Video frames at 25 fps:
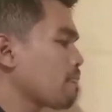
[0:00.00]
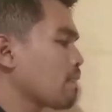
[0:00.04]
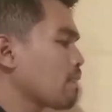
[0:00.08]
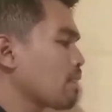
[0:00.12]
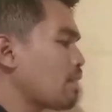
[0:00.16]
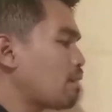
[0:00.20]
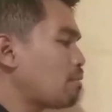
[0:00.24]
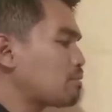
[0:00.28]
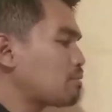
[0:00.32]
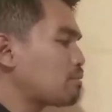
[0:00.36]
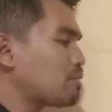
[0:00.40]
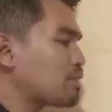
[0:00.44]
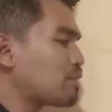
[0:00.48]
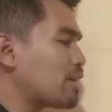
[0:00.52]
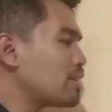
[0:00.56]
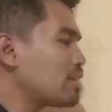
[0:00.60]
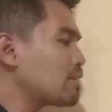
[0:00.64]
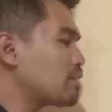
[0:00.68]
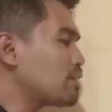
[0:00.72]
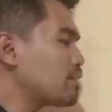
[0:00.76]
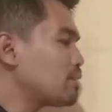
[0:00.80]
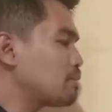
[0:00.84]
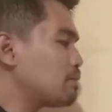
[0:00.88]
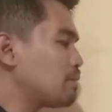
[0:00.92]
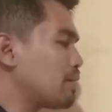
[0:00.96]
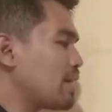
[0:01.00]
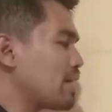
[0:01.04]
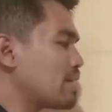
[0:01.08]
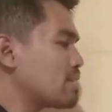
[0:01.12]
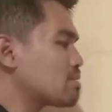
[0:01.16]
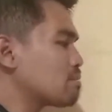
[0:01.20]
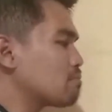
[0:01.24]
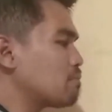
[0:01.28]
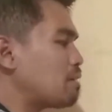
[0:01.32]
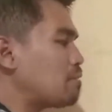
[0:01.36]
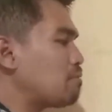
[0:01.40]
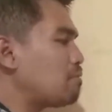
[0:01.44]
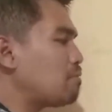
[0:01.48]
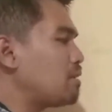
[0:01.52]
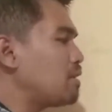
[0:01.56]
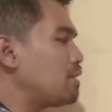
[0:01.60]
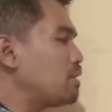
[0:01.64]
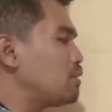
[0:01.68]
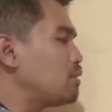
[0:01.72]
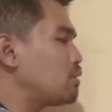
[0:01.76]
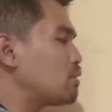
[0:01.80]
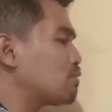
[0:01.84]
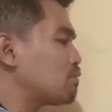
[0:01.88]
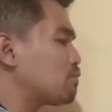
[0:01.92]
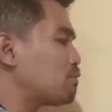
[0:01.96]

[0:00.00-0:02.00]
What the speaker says: Now what we're going to do is we will look